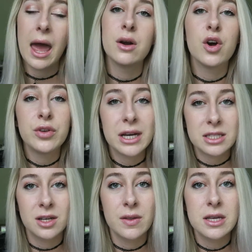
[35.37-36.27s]
I don't know if you
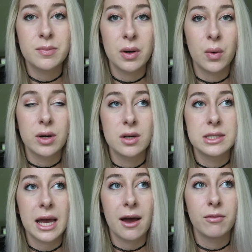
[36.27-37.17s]
guys know this, but
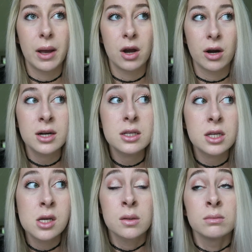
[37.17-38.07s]
Oreos have my
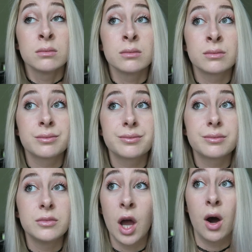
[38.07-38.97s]
heart.
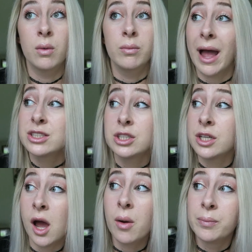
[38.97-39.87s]
No,
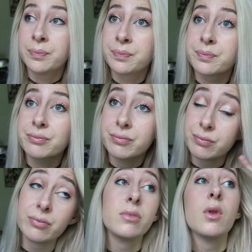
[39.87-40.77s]
actually no.
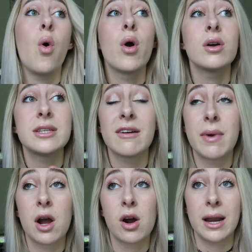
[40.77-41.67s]
Oreos
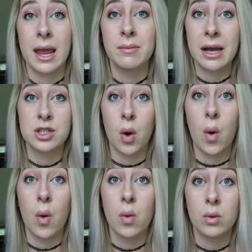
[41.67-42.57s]
have my heart and my
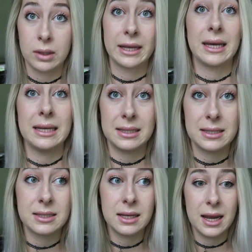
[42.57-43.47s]
soul. Like,
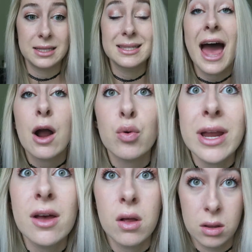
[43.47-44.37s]
it's that
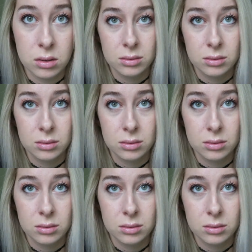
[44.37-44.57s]
real.